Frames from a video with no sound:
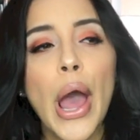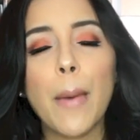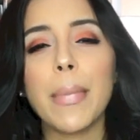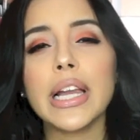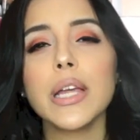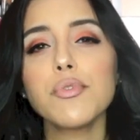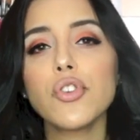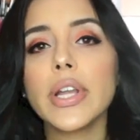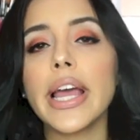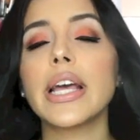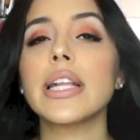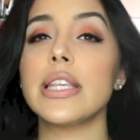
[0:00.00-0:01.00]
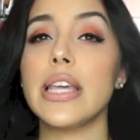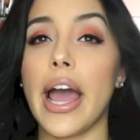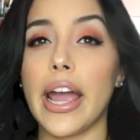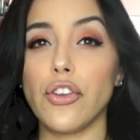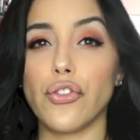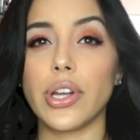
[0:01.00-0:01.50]
My lips are like
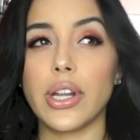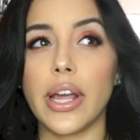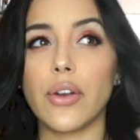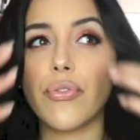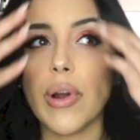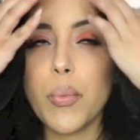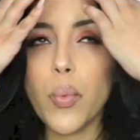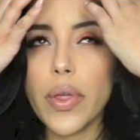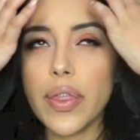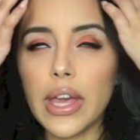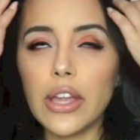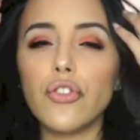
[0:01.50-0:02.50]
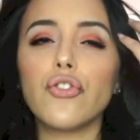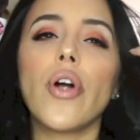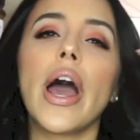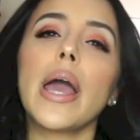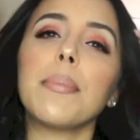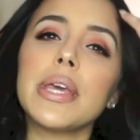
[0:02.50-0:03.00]
dehydrated, like from within
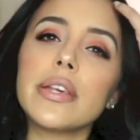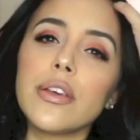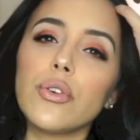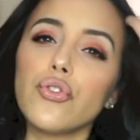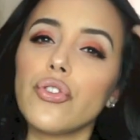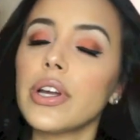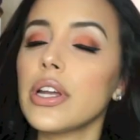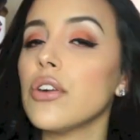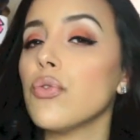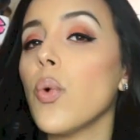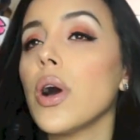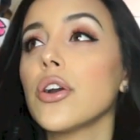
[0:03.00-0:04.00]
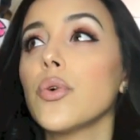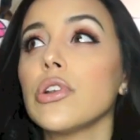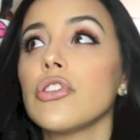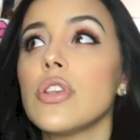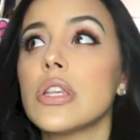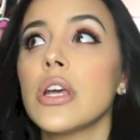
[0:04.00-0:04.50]
dry, because I don't drink enough water,
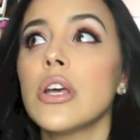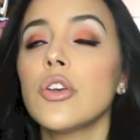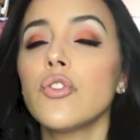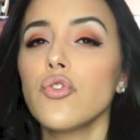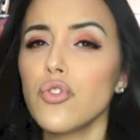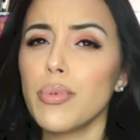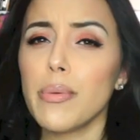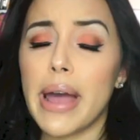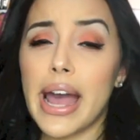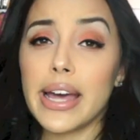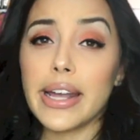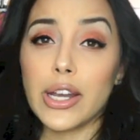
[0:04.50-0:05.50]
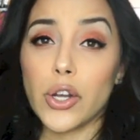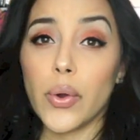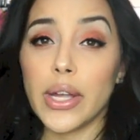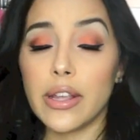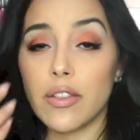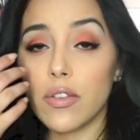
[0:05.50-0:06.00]
which is super bad. I know
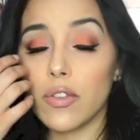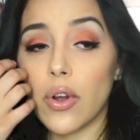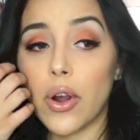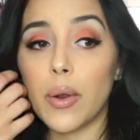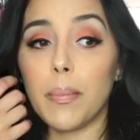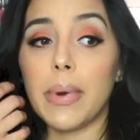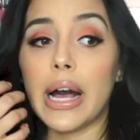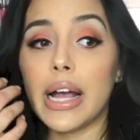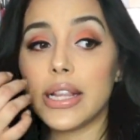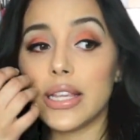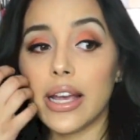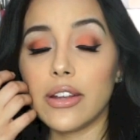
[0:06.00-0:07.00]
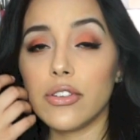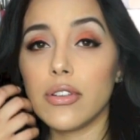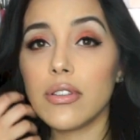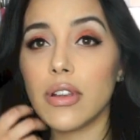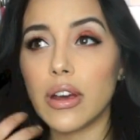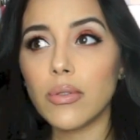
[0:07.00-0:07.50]
I need to start, but I
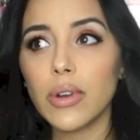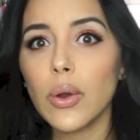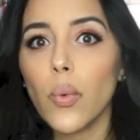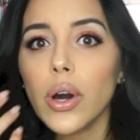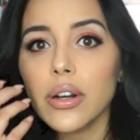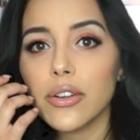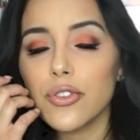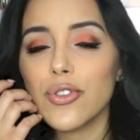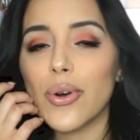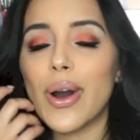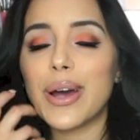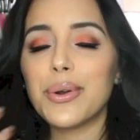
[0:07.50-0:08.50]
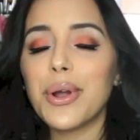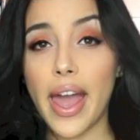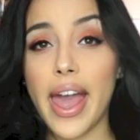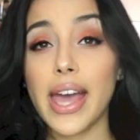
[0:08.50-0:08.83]
don't like water, so I don't know.